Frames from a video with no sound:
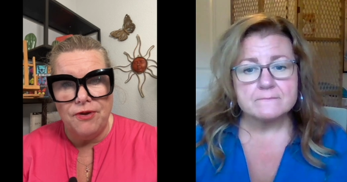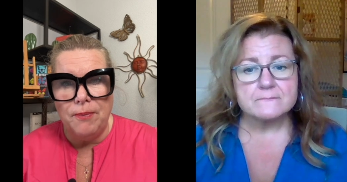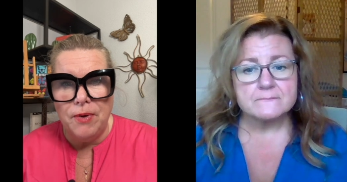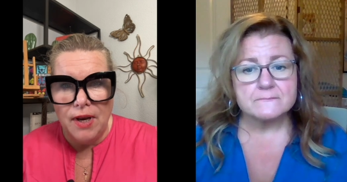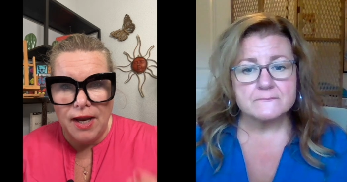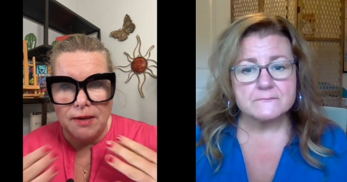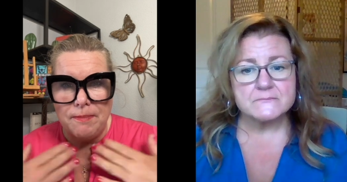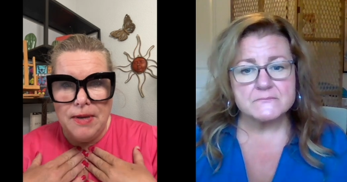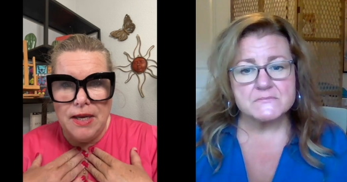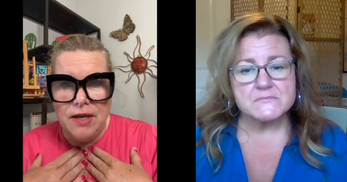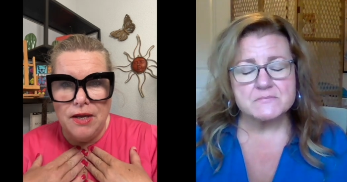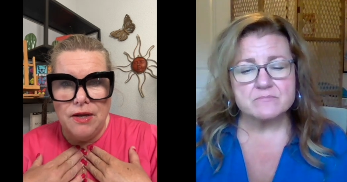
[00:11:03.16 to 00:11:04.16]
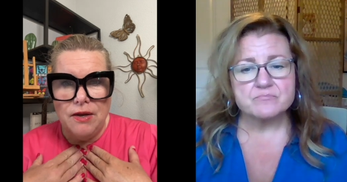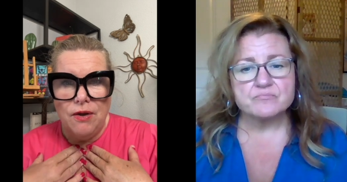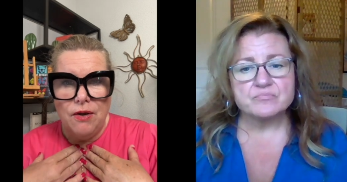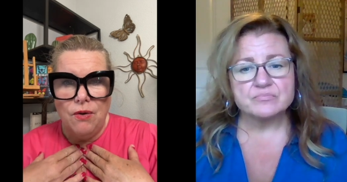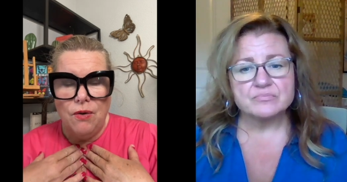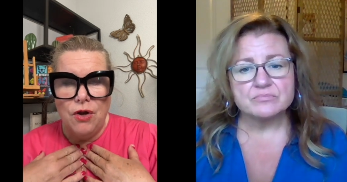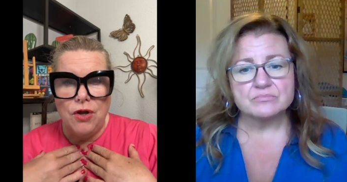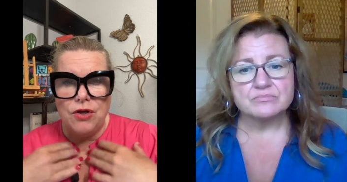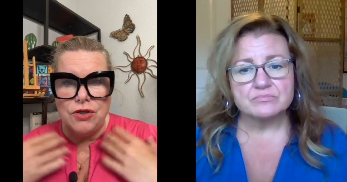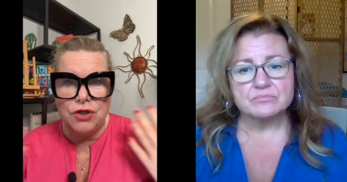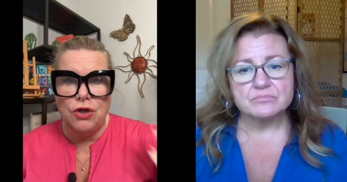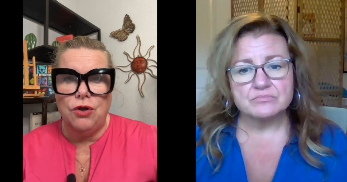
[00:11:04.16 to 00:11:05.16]
Speaker 1: someone like me
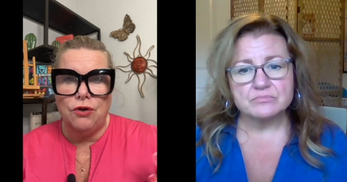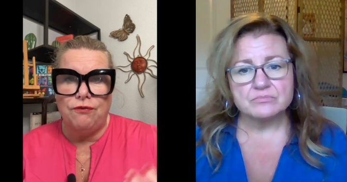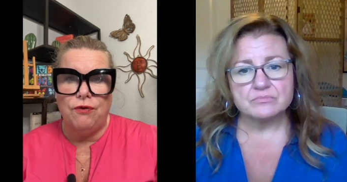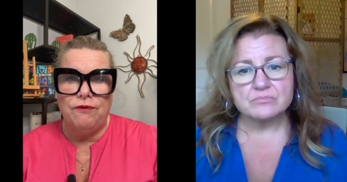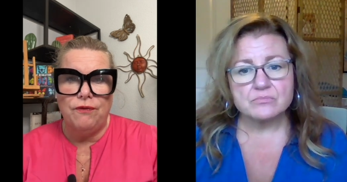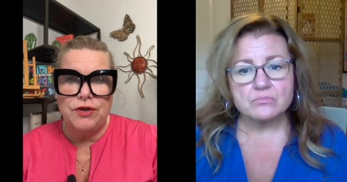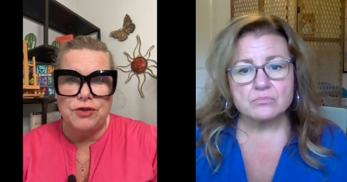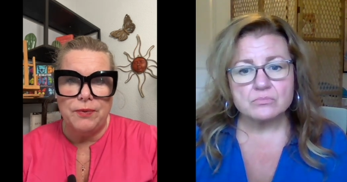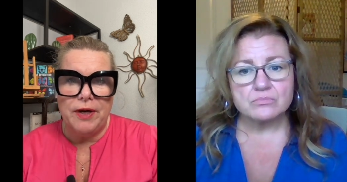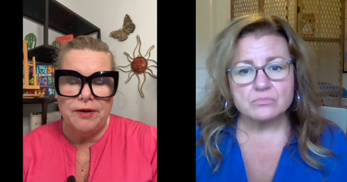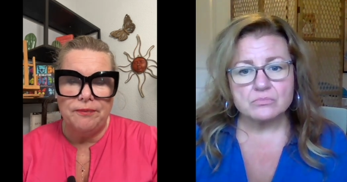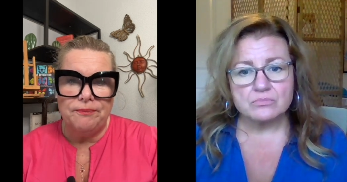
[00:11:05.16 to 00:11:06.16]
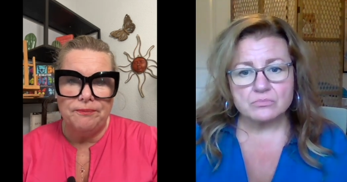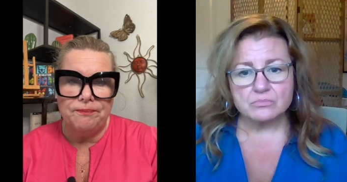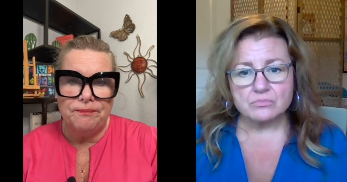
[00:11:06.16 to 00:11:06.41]
is going to look for a voice writer?